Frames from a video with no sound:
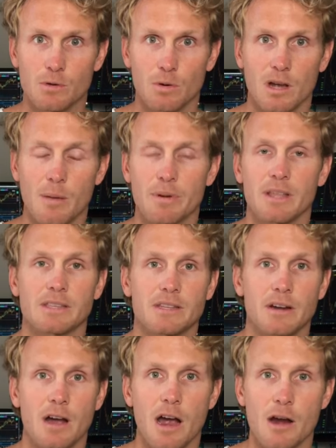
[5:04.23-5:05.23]
to a company that's
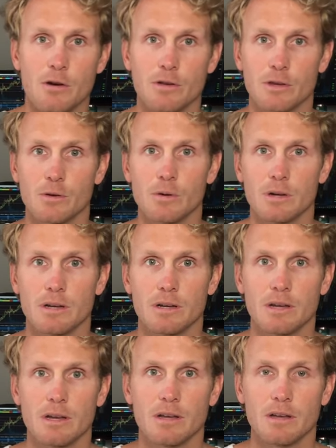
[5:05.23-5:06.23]
going to hire you,
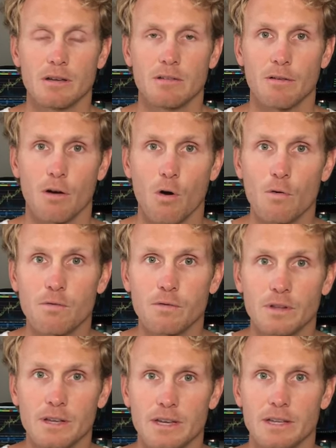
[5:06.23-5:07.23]

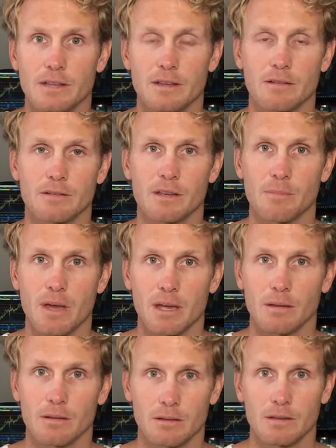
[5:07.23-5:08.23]
hopefully to
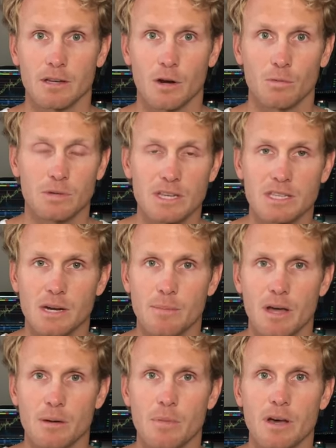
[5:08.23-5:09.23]
make you know decent
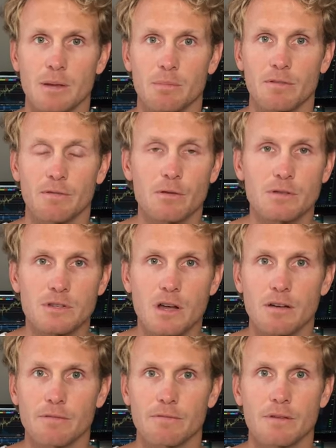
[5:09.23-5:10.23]
amount of money. But first
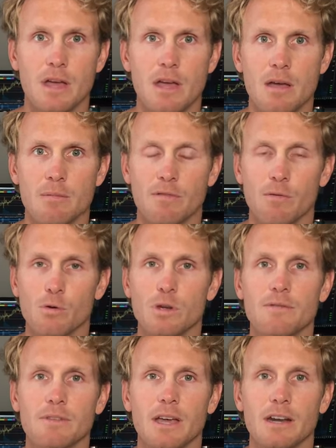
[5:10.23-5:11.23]
off, before
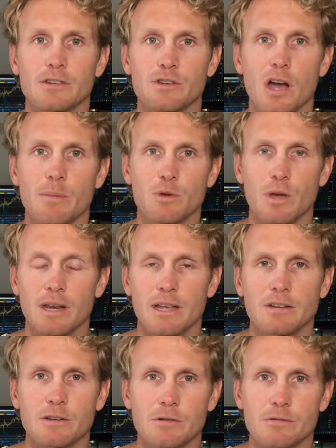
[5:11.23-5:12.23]
you even get a job, you get
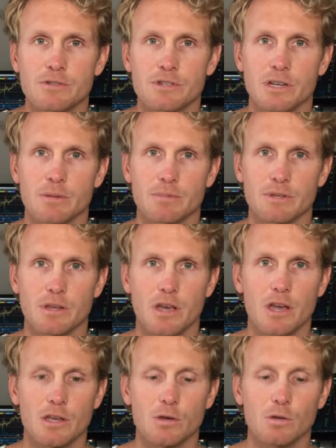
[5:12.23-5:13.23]
internships.
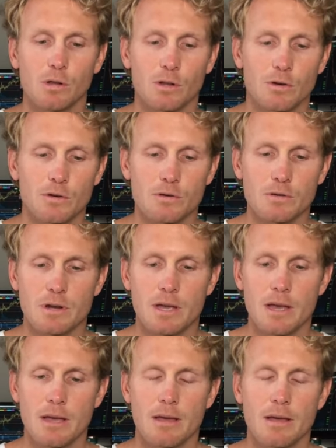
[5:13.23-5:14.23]
You learn